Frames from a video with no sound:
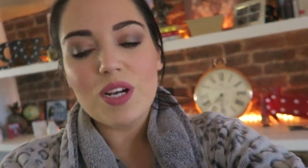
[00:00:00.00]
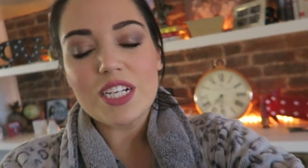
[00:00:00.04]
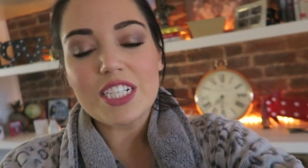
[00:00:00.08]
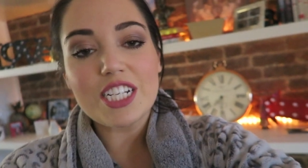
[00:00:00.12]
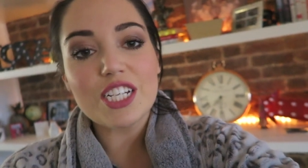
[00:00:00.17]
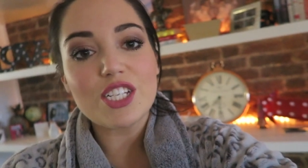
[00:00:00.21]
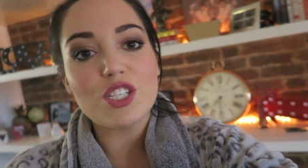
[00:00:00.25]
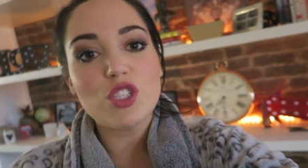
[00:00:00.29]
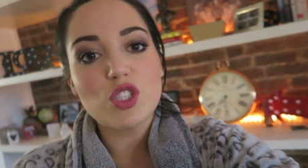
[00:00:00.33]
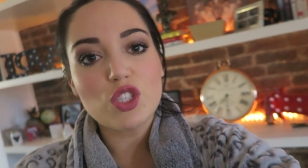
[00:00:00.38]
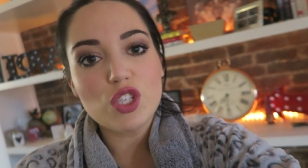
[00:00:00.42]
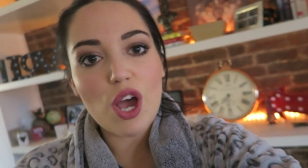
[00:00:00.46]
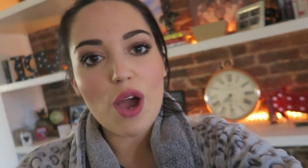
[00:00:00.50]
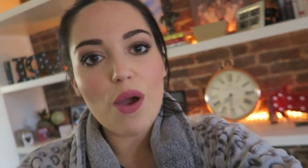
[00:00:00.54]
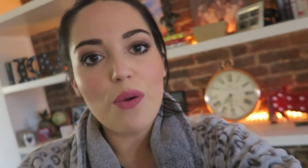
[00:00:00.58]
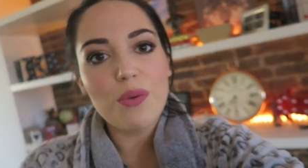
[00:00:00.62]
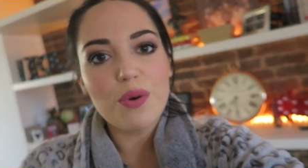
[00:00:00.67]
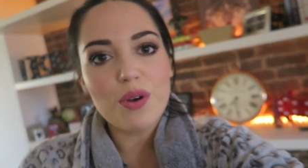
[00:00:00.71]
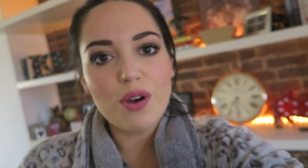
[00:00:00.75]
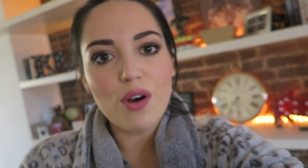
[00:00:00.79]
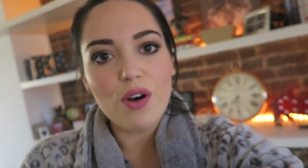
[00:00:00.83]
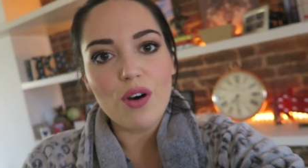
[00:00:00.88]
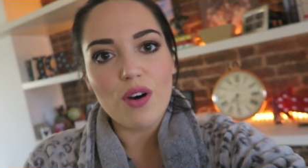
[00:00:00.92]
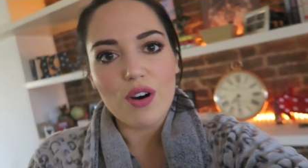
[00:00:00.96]
which is so
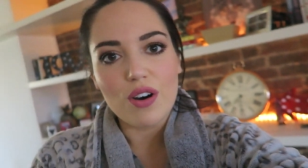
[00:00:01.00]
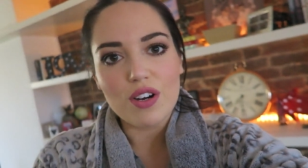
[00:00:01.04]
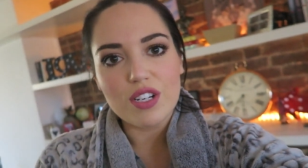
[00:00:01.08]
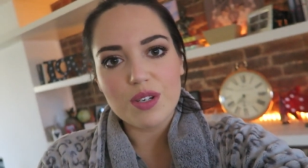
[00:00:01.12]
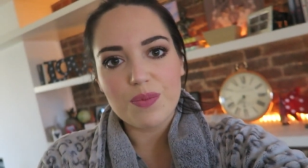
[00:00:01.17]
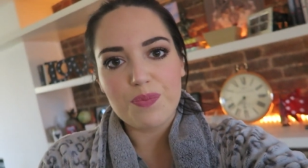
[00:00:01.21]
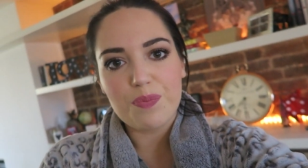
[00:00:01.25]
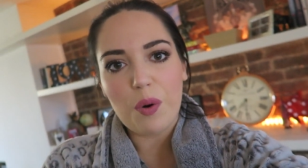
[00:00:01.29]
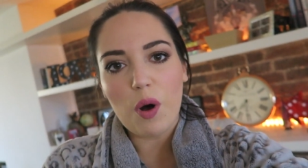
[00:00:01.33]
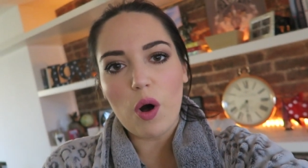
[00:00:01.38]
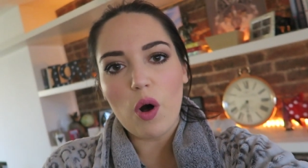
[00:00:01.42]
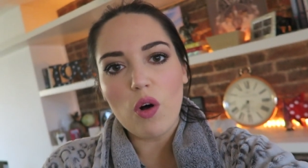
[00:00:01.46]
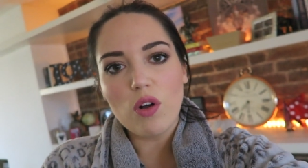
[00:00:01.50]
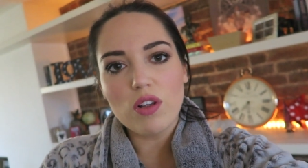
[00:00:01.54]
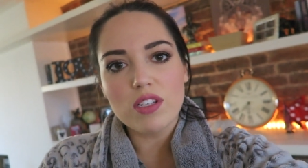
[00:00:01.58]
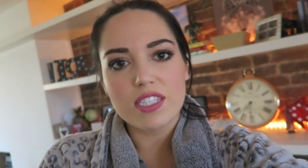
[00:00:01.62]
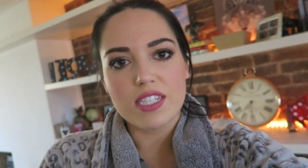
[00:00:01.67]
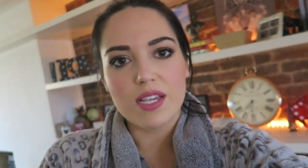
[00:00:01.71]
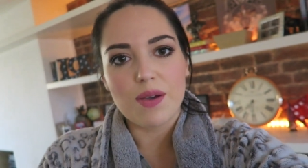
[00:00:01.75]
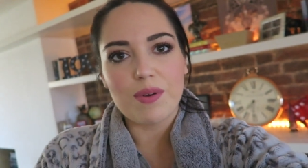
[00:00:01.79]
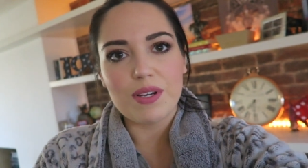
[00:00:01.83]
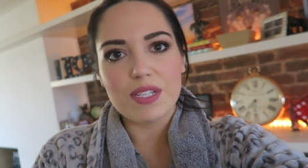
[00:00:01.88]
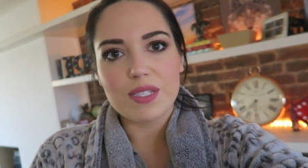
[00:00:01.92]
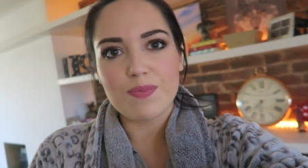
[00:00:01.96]
good, but
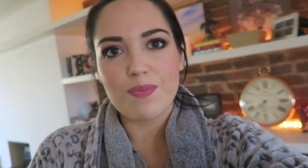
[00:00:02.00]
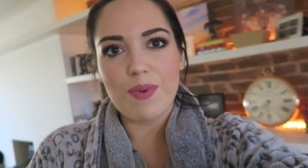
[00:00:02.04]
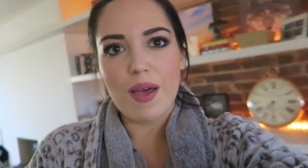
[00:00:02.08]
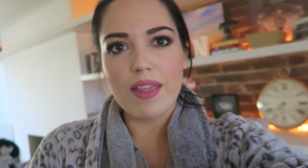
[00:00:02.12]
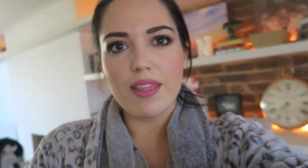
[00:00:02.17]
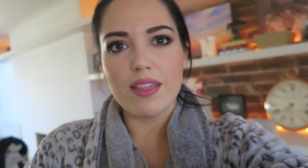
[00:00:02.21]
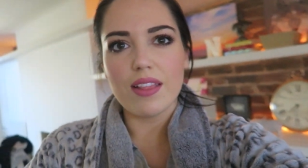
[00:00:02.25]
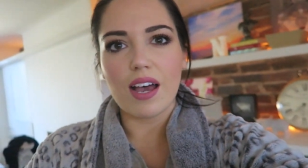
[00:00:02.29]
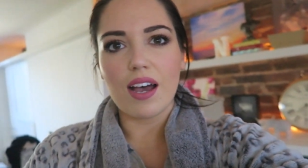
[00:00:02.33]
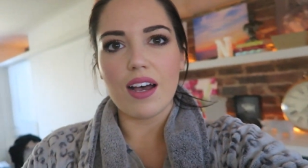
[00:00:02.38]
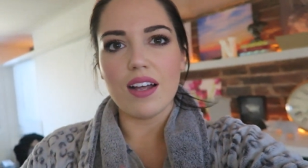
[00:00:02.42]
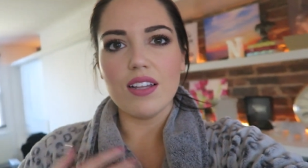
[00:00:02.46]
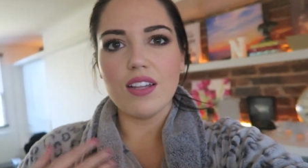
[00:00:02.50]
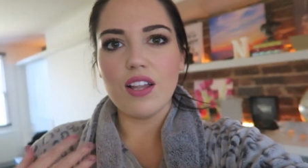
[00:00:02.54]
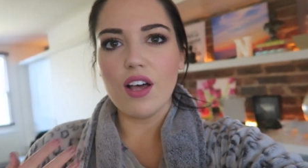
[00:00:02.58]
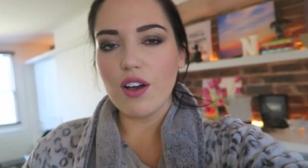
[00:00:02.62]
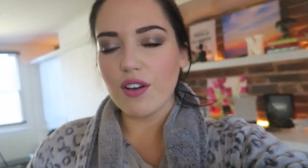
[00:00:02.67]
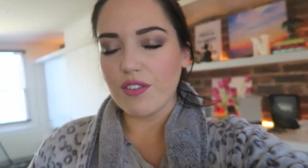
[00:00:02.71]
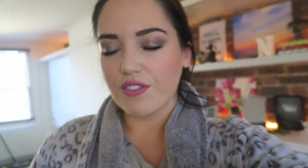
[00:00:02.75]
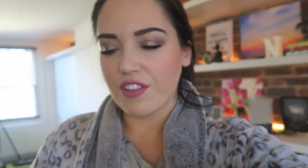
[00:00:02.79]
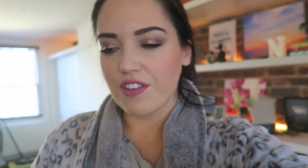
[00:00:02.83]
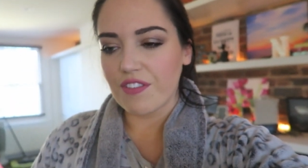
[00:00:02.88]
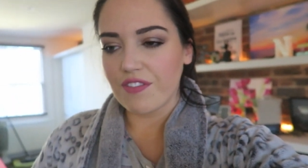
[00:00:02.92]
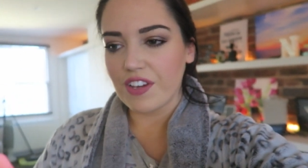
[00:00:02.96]
also it's meant that a lot
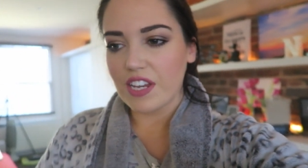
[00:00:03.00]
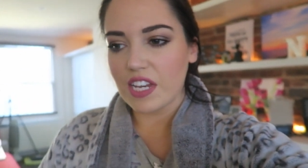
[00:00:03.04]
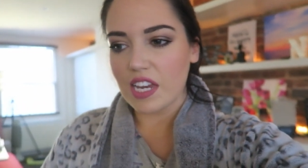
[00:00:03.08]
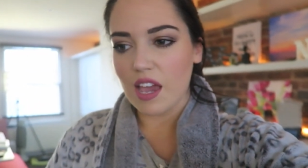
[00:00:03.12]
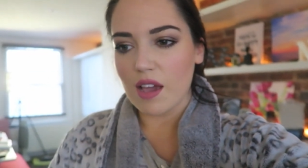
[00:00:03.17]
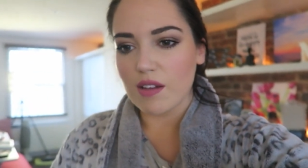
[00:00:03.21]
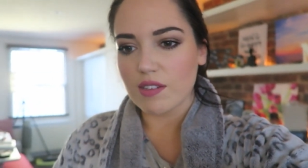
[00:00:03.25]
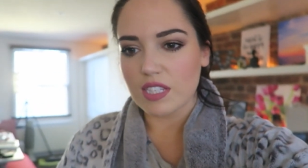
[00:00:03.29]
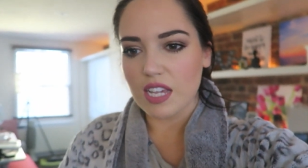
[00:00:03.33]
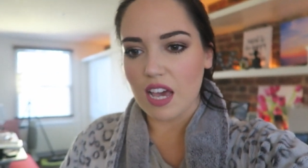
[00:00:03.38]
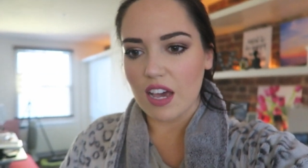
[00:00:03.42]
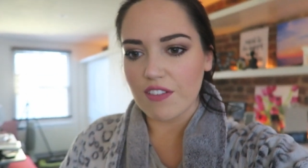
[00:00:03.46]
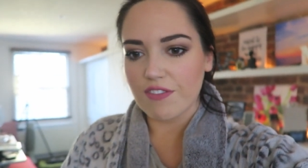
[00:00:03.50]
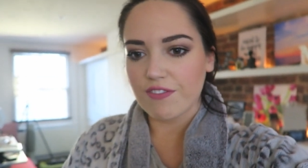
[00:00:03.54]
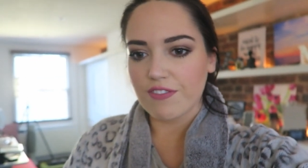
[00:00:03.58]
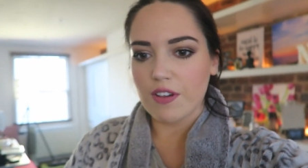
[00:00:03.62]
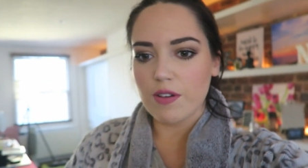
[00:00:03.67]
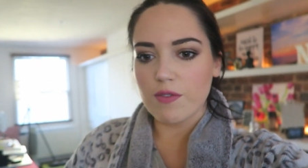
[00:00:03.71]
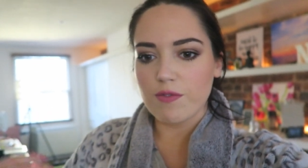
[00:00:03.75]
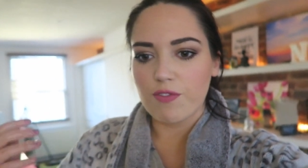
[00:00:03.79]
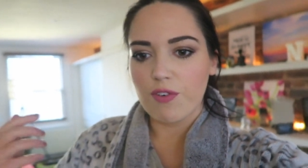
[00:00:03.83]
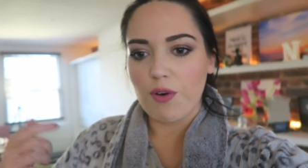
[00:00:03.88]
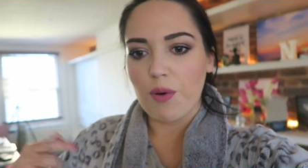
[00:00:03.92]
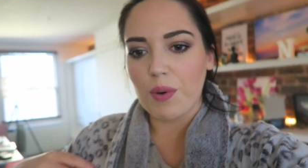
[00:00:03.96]
of the videos that I
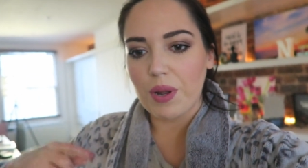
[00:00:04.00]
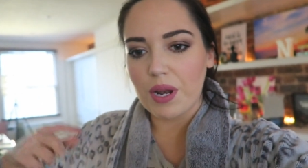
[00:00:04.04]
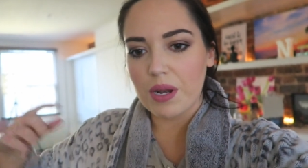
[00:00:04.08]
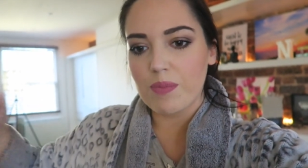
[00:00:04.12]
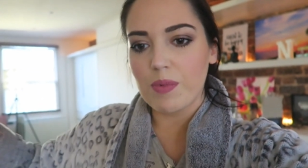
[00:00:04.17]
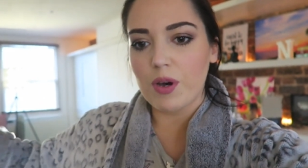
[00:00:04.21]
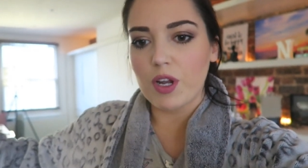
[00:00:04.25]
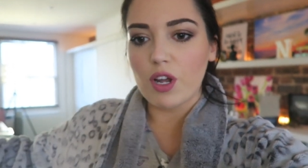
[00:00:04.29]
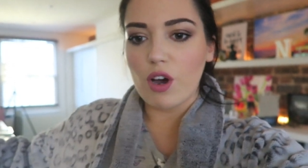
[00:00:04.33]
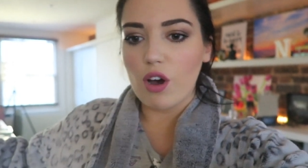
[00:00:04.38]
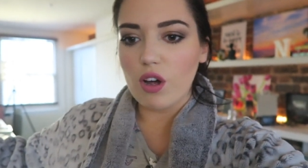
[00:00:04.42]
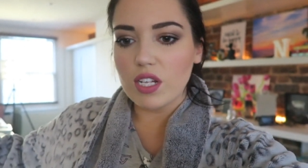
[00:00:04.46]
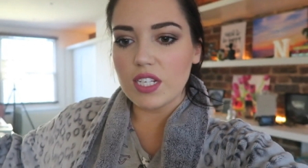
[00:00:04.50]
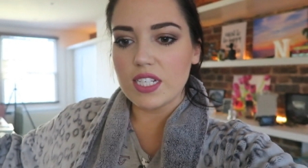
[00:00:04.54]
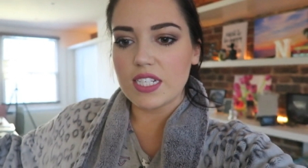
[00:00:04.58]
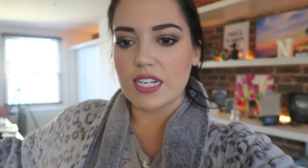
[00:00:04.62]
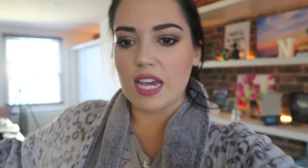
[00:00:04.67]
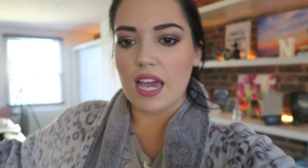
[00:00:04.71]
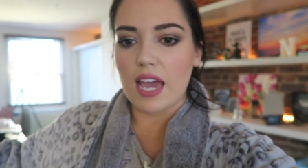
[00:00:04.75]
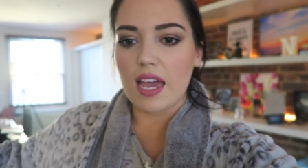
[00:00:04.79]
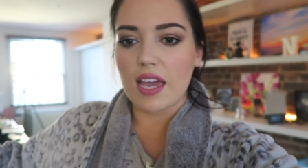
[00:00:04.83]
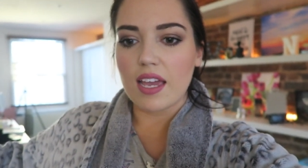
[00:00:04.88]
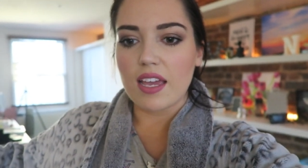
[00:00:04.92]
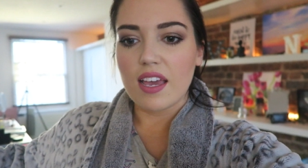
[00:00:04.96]
film for when I'm on
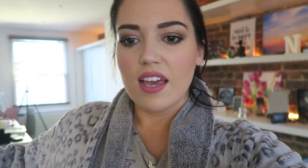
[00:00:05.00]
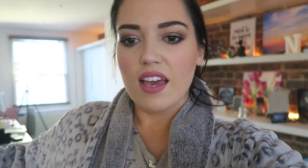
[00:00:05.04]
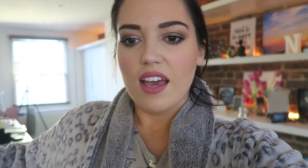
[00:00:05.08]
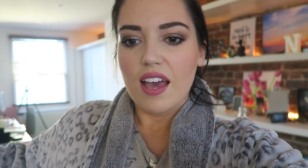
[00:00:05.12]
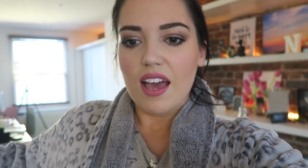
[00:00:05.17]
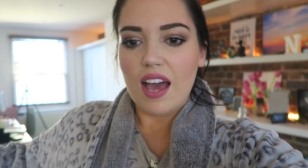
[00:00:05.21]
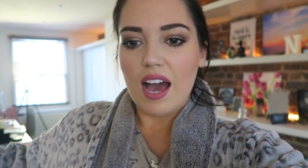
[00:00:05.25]
holiday,